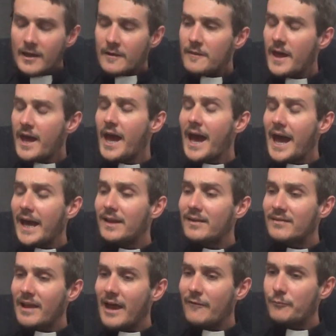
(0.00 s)
There
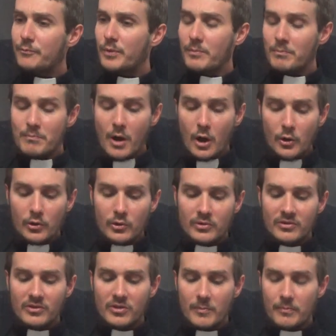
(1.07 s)
Asaph
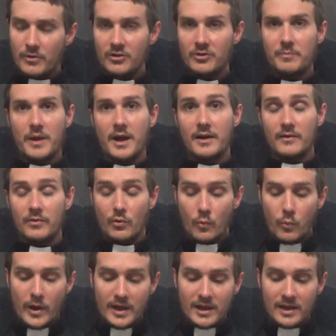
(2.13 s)
bemoans the prosperity of the
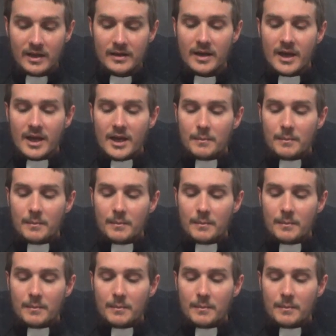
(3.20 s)
wicked,